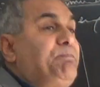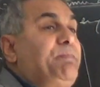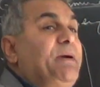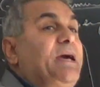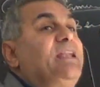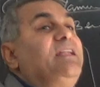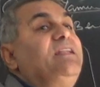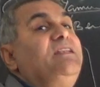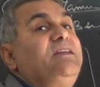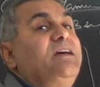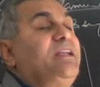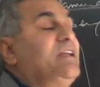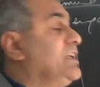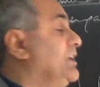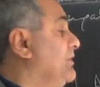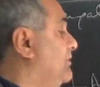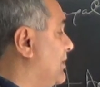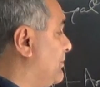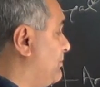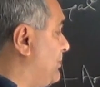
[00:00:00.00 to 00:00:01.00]
perennial
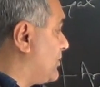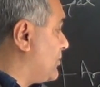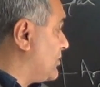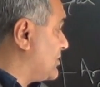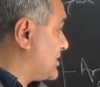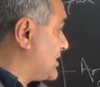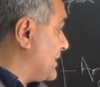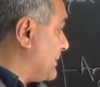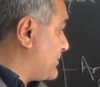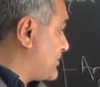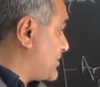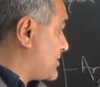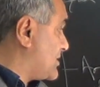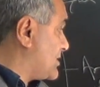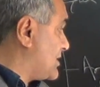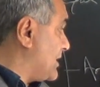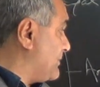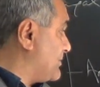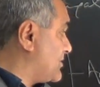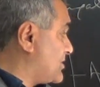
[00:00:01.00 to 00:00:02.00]
river because
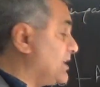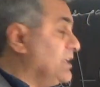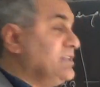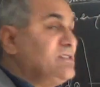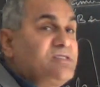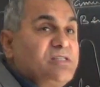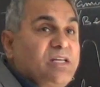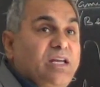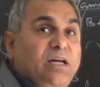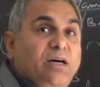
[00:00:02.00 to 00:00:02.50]
substantial